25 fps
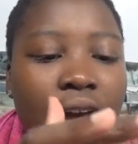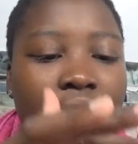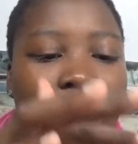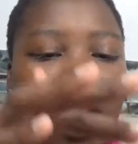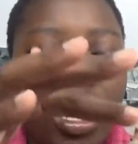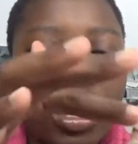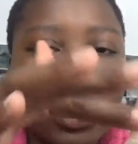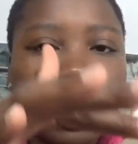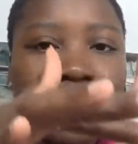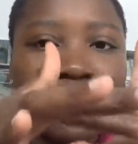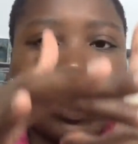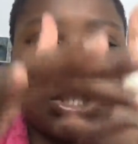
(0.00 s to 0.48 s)

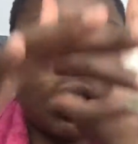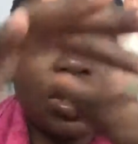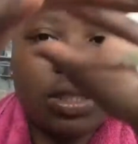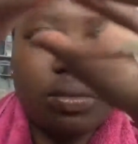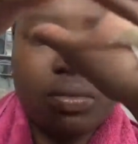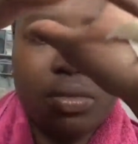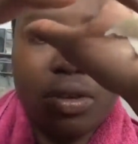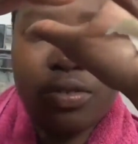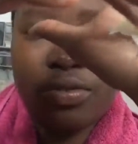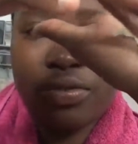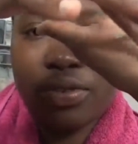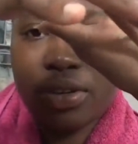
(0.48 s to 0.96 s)
Let's just
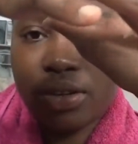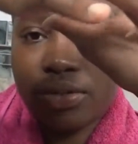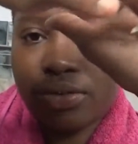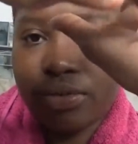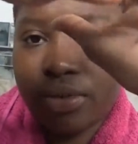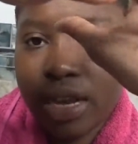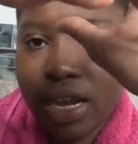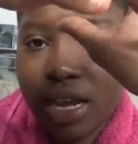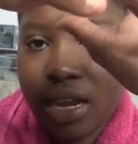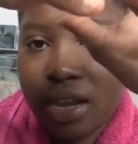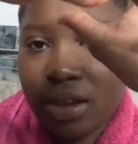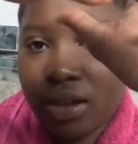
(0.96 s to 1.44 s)
move it
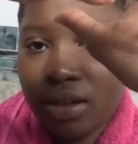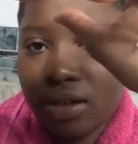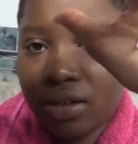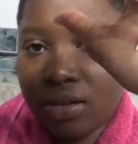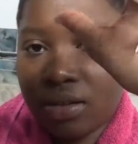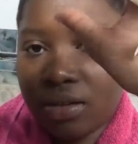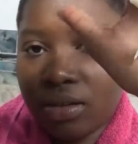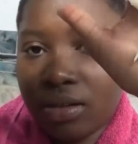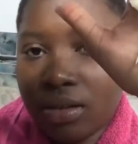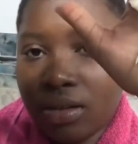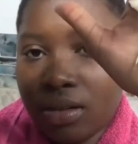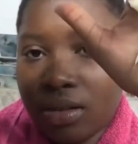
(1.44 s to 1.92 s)

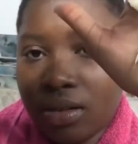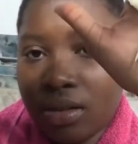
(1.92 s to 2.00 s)
around.